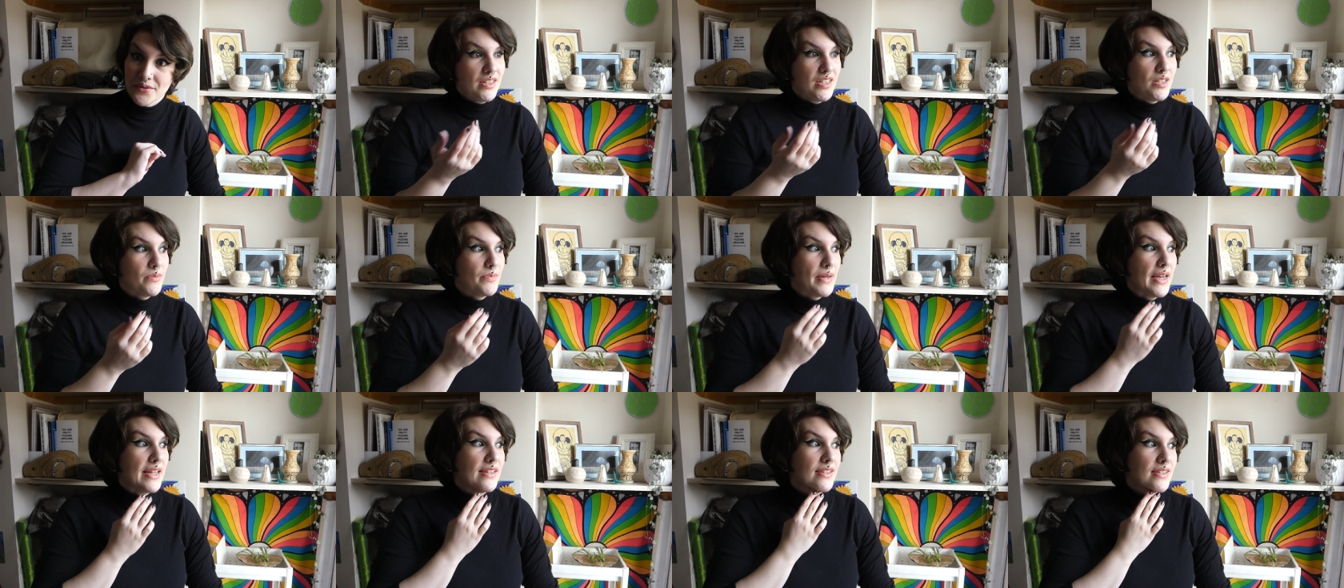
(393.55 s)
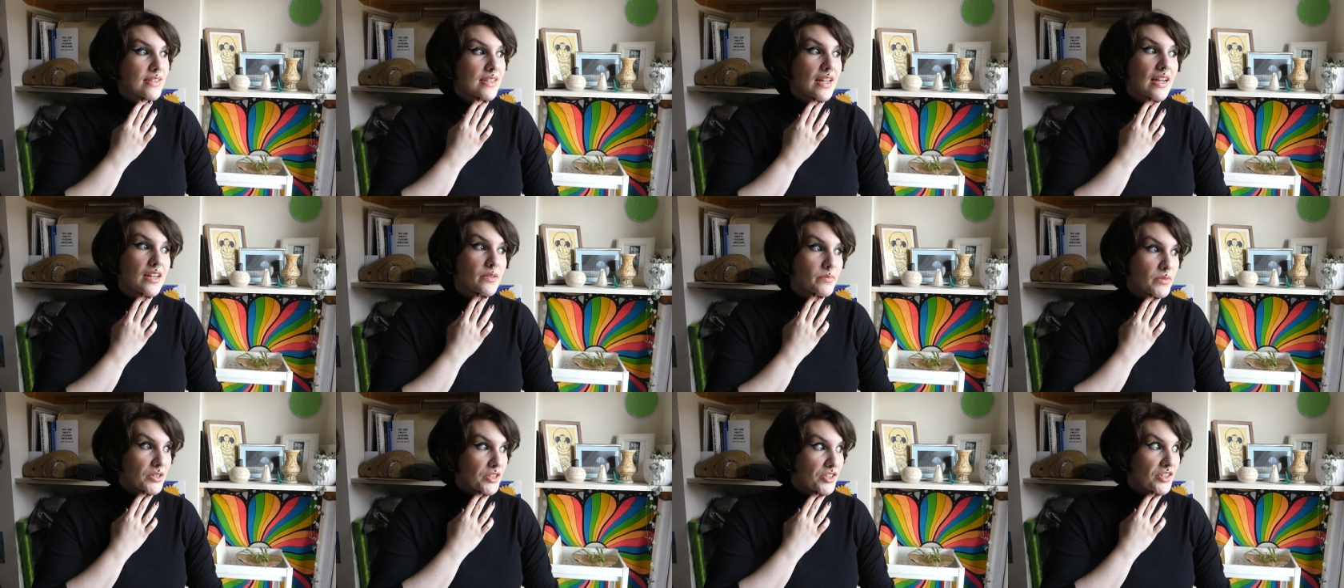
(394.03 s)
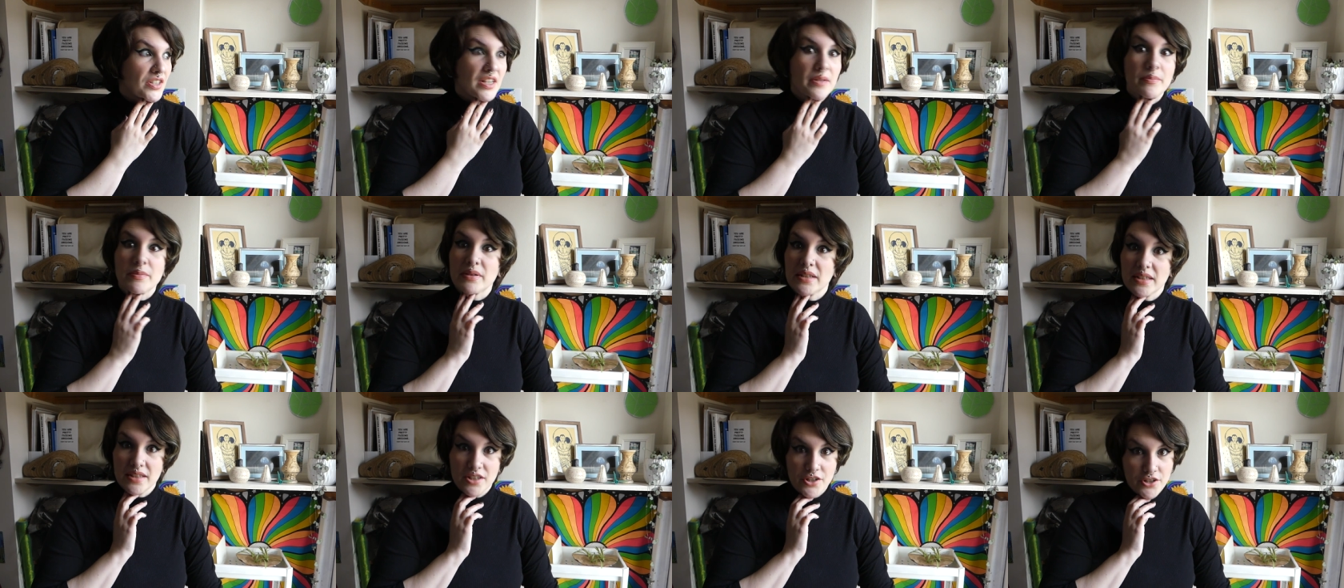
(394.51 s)
Depends how much
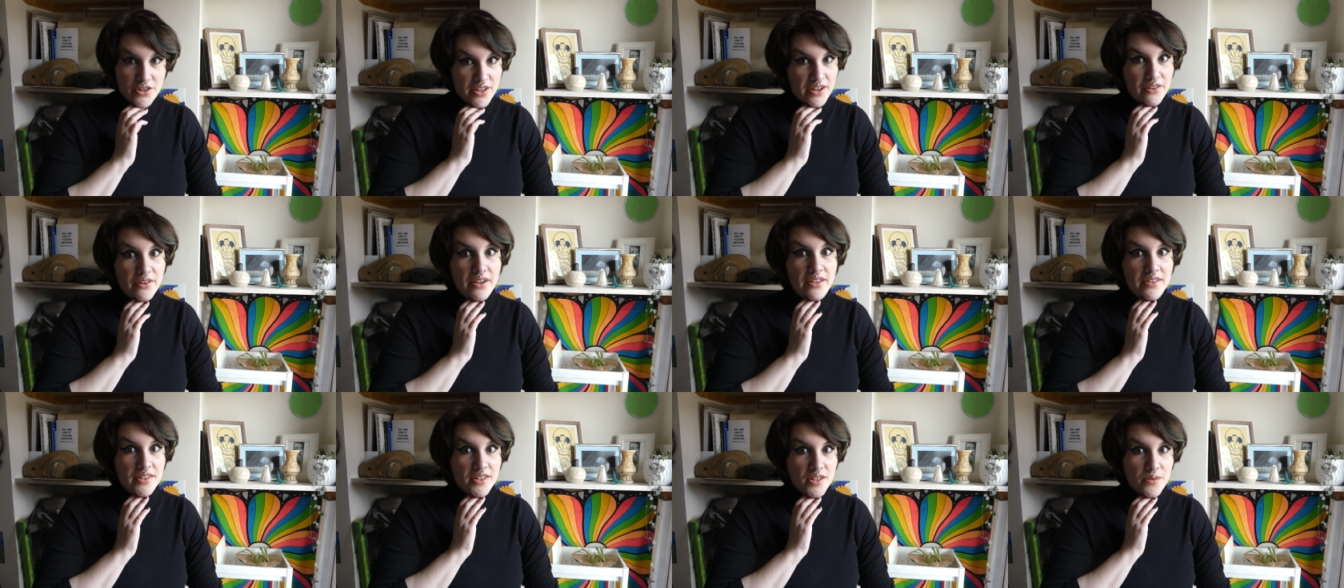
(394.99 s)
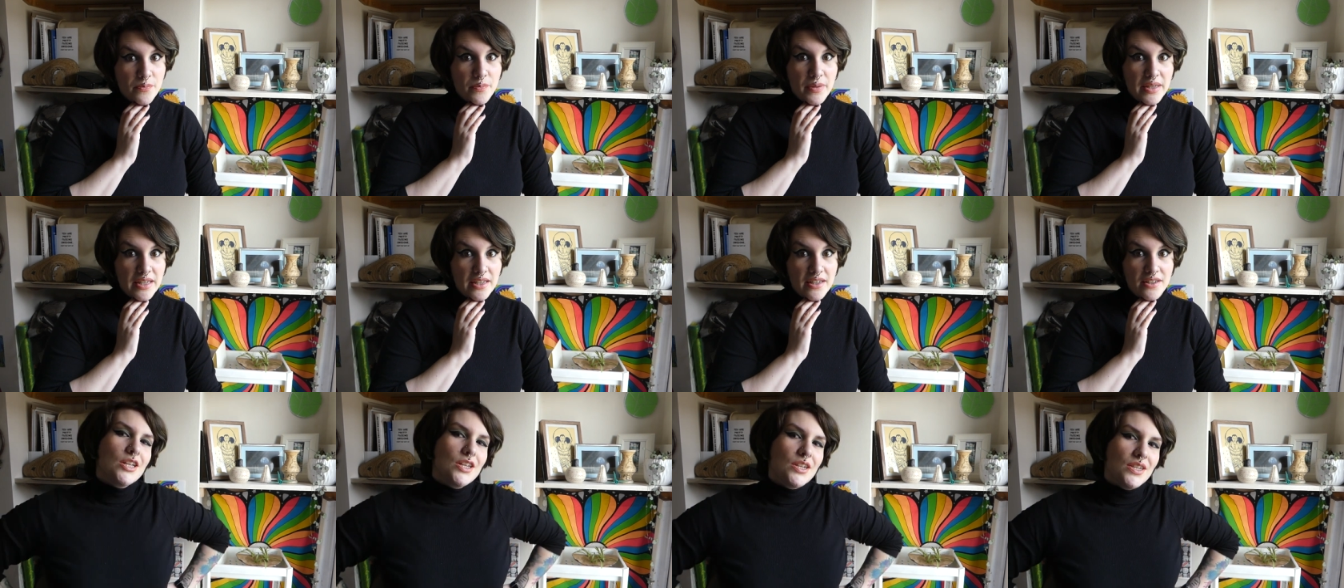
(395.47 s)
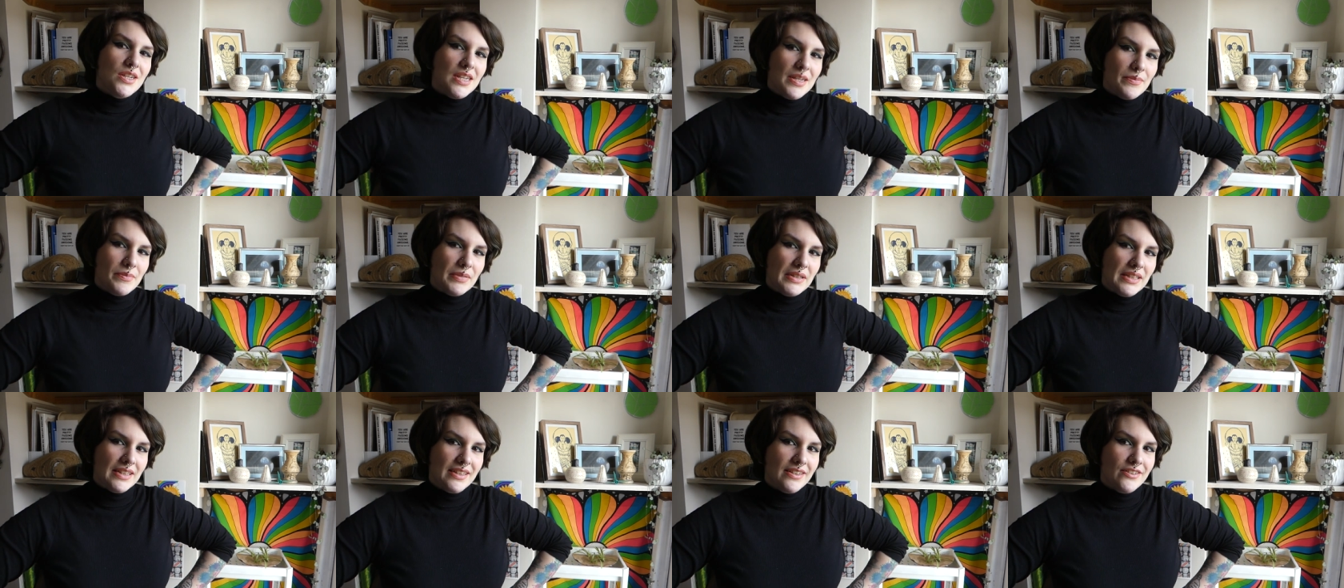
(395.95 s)
nippleage there ends up being.
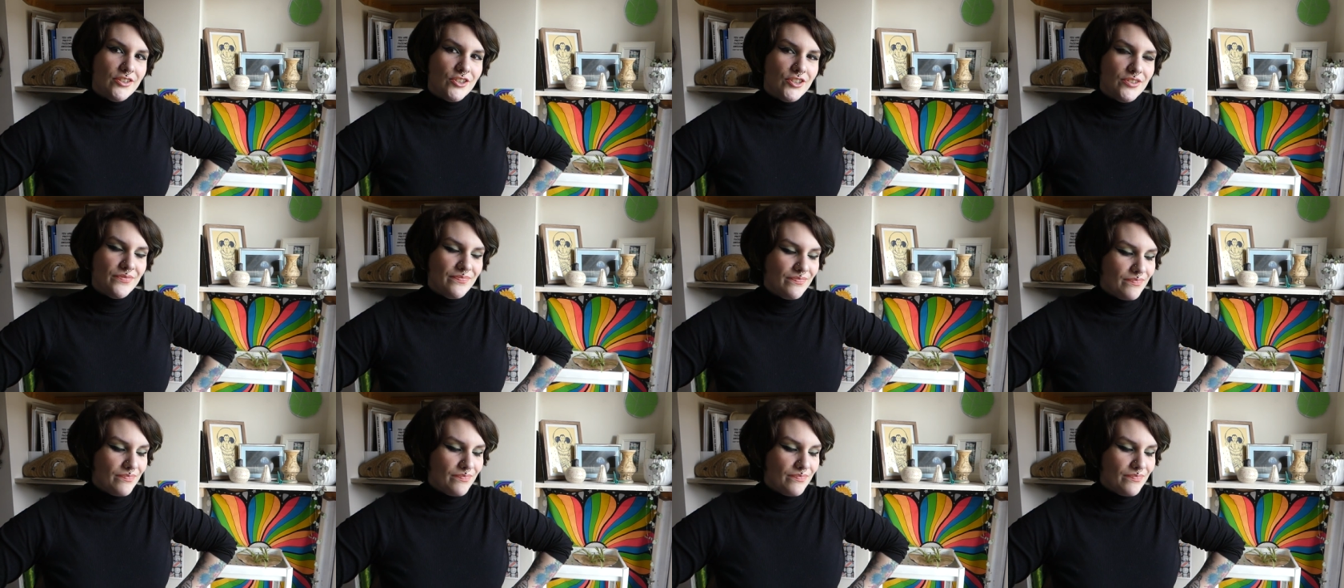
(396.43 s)
Nippleage.